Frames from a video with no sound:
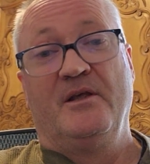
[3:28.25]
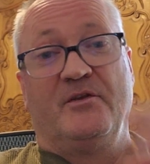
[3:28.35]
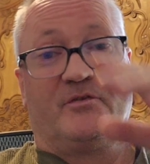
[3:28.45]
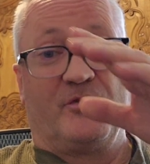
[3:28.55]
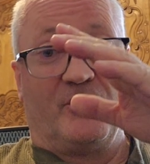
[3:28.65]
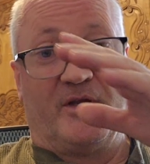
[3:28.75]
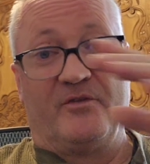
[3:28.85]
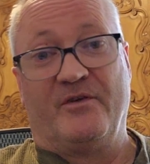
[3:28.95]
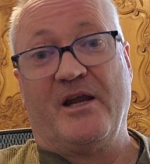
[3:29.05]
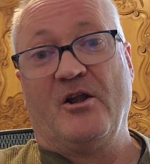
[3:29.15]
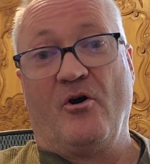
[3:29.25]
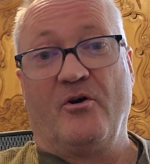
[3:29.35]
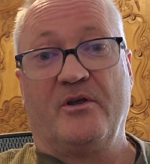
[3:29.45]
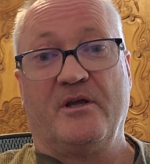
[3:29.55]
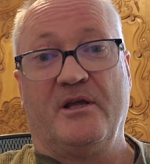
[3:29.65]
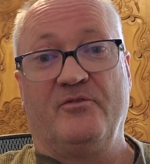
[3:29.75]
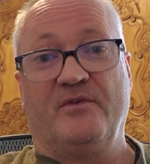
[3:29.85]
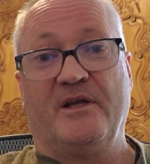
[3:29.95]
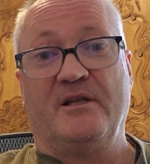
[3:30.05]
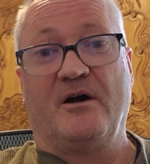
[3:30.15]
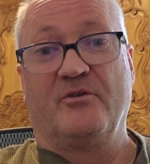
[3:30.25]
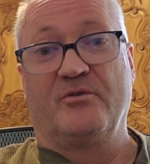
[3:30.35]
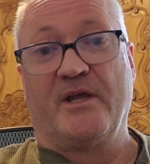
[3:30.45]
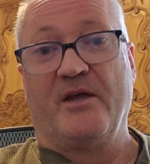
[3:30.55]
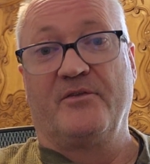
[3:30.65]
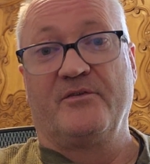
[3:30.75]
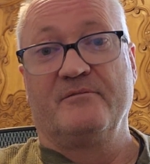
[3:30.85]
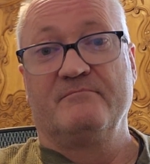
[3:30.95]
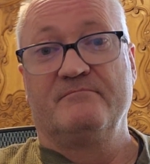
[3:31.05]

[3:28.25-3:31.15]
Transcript: So it's very long and very hard to guess,